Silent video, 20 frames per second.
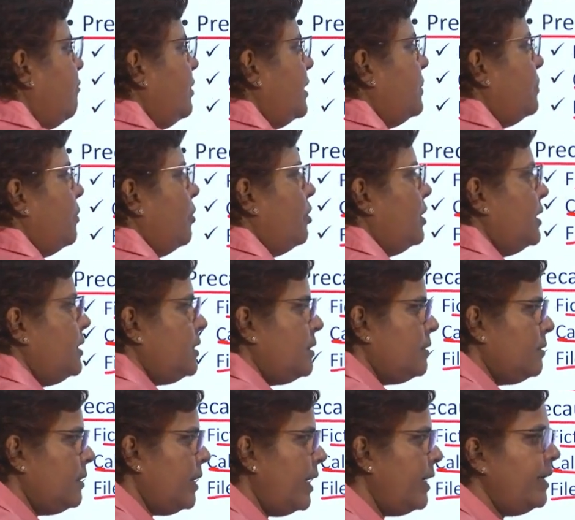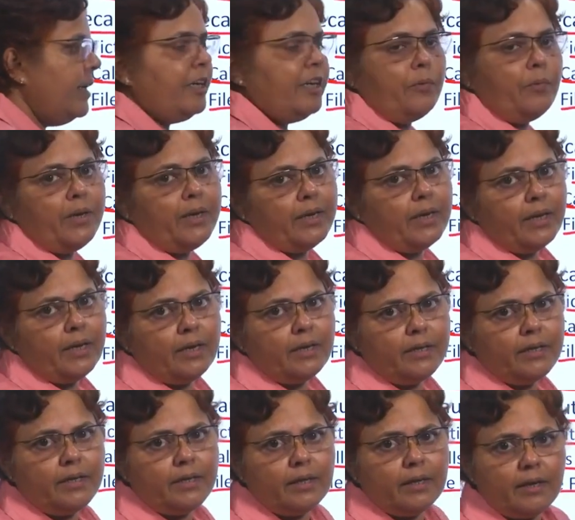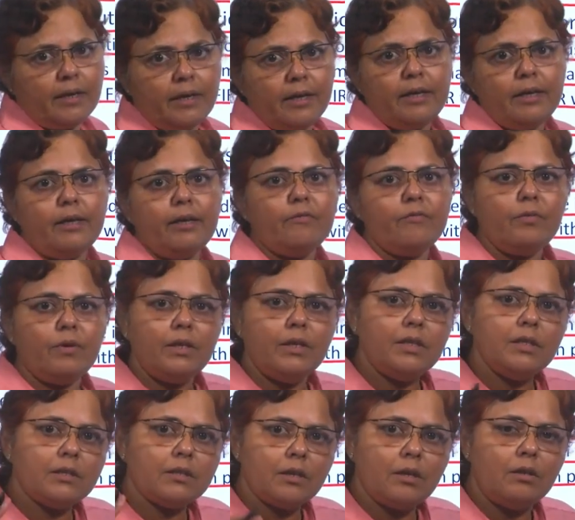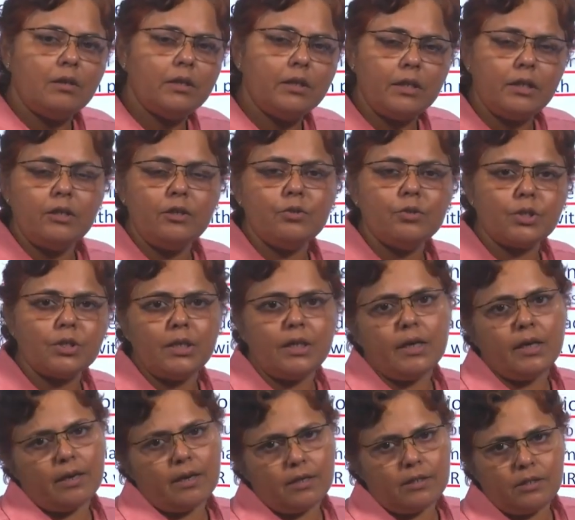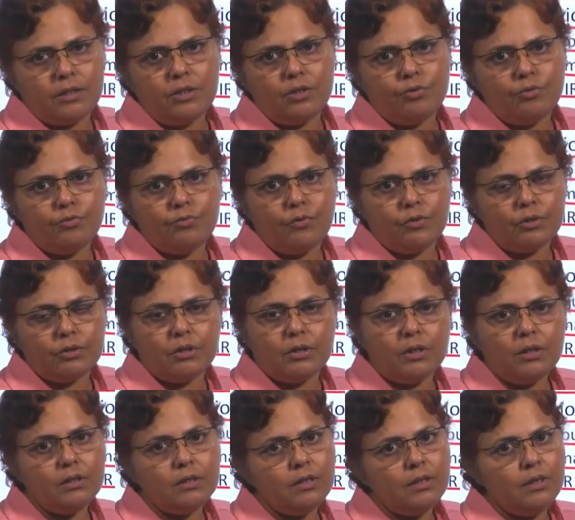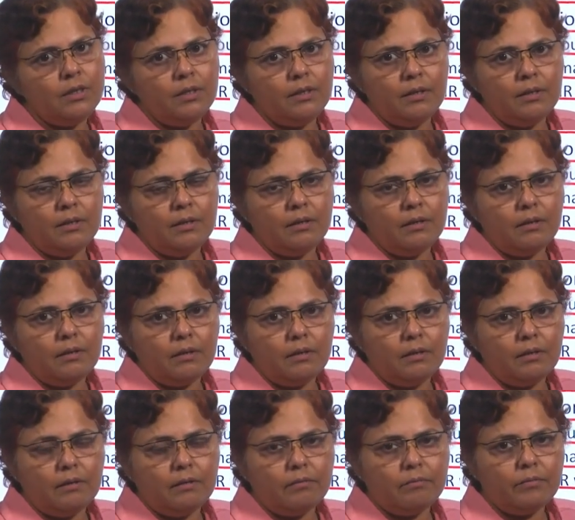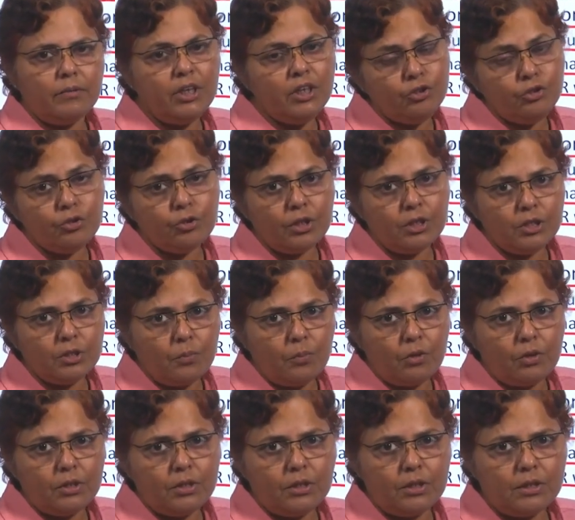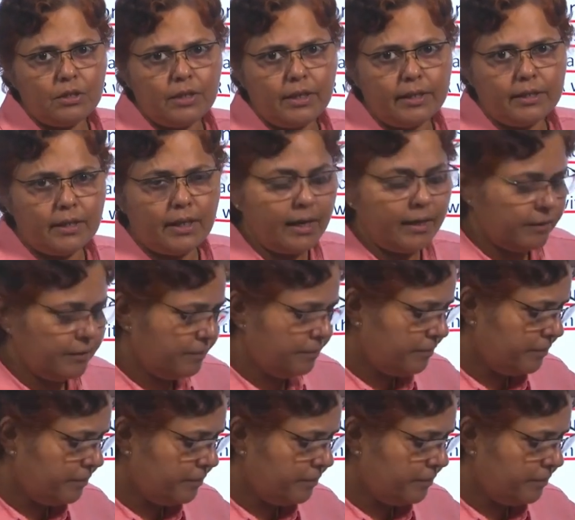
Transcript: with police and intimate IRDAI if one is continuously harassing you for the insurance policies like that.